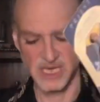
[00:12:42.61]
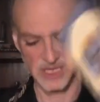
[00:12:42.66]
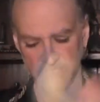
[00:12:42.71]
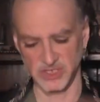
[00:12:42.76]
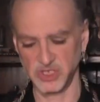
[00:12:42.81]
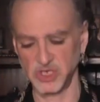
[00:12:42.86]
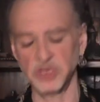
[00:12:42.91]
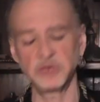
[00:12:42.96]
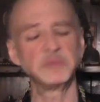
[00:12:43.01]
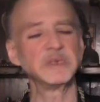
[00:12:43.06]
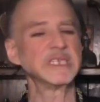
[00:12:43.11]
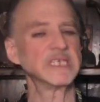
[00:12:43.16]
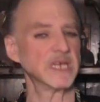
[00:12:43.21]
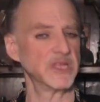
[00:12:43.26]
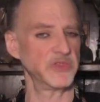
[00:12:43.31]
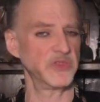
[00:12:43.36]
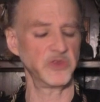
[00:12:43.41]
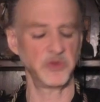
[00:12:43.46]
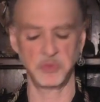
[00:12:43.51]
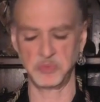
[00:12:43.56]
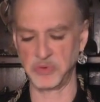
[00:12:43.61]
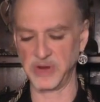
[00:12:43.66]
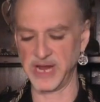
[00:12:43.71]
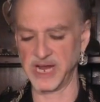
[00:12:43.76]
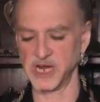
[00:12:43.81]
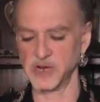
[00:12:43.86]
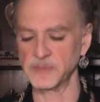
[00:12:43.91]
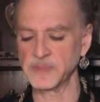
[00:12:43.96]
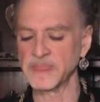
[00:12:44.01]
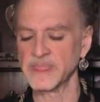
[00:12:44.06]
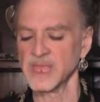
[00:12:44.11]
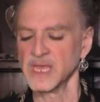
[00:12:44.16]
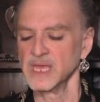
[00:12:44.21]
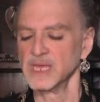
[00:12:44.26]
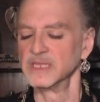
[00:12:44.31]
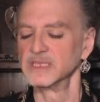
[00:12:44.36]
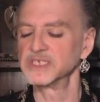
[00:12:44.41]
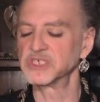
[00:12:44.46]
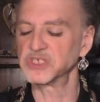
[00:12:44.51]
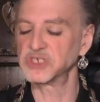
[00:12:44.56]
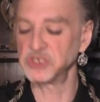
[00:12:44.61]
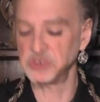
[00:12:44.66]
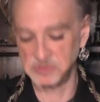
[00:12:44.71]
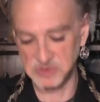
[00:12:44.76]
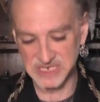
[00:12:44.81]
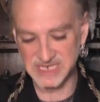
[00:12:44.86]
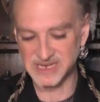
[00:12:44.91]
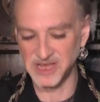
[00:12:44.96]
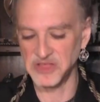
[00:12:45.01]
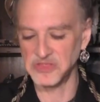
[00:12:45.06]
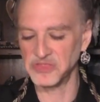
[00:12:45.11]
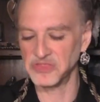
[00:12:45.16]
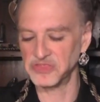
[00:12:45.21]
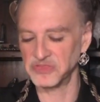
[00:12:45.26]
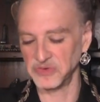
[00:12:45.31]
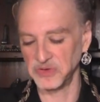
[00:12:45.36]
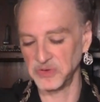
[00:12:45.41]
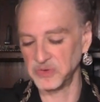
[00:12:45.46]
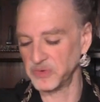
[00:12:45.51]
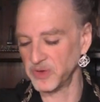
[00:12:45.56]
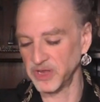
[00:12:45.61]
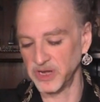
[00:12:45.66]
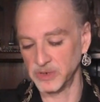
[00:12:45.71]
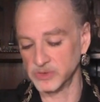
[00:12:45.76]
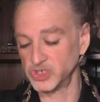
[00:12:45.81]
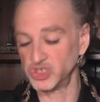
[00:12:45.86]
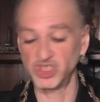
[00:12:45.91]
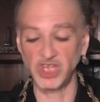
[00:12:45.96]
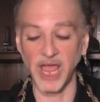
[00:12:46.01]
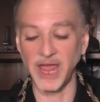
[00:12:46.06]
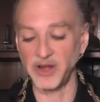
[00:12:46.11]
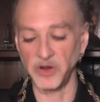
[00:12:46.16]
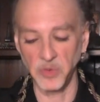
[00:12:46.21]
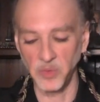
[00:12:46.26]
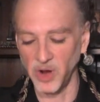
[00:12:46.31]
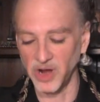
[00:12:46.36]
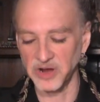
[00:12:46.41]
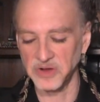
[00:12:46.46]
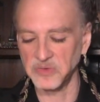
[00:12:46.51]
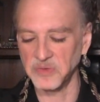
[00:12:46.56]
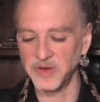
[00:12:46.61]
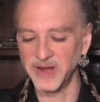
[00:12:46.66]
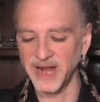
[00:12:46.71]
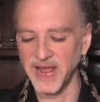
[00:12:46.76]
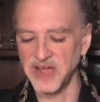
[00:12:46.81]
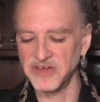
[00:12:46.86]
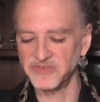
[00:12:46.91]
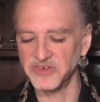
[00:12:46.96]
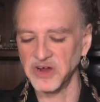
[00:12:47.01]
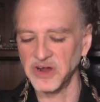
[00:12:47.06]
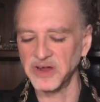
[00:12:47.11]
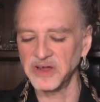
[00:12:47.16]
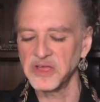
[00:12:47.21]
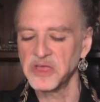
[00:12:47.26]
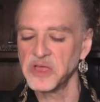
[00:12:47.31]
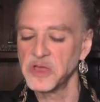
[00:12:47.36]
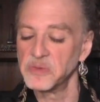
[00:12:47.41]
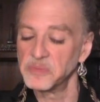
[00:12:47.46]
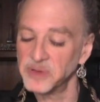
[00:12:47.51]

This could be done through prayer. This could be done through, you know, shadow work, whatever.